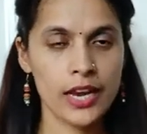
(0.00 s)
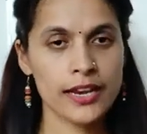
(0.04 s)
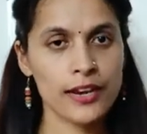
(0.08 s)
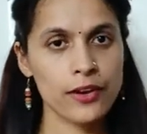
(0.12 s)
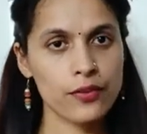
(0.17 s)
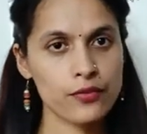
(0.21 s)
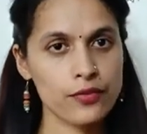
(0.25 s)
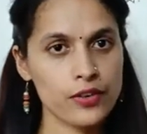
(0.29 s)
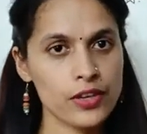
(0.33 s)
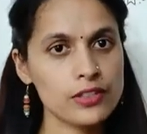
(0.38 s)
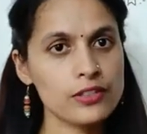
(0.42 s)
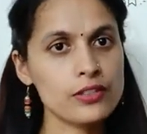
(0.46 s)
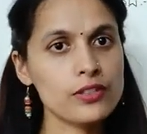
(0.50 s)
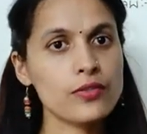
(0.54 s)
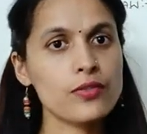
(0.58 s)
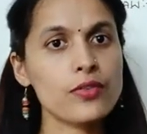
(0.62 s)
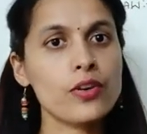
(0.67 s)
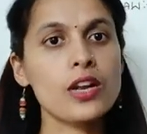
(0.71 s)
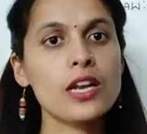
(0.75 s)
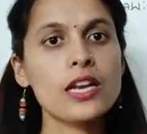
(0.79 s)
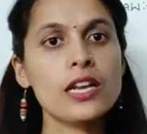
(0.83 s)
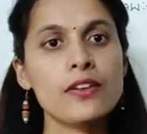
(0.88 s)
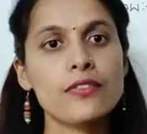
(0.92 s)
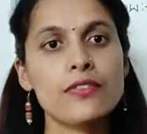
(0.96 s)
Now first of
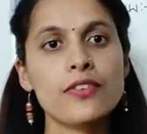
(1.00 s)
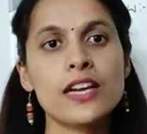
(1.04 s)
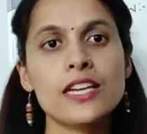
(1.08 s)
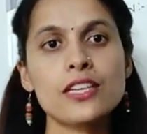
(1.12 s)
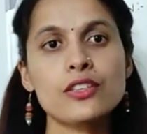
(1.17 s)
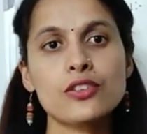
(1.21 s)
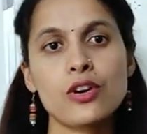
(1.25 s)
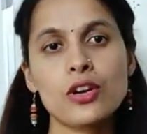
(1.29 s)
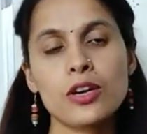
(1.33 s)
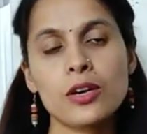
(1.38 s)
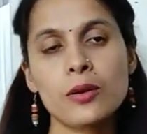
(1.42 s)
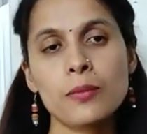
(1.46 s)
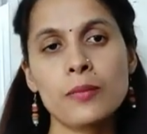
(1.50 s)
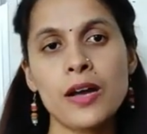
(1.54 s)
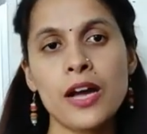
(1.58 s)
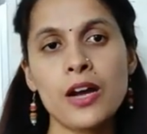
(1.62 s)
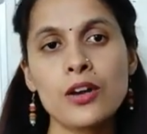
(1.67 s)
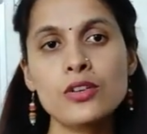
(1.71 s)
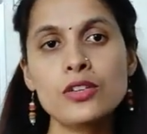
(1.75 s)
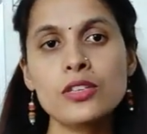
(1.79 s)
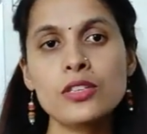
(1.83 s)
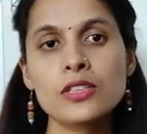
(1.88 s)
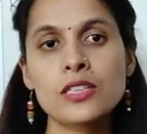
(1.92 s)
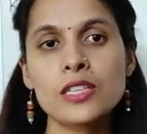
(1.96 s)
all, if I talk
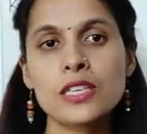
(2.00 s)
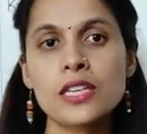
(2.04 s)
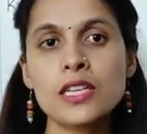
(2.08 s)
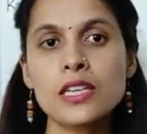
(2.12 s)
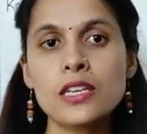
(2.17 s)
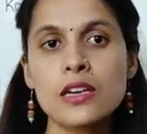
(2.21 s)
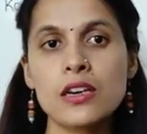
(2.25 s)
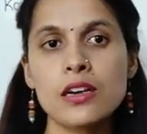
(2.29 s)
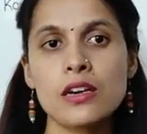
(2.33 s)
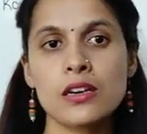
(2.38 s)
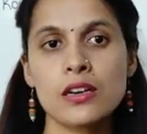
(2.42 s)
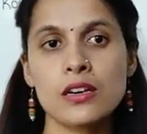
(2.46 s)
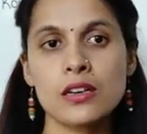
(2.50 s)
about the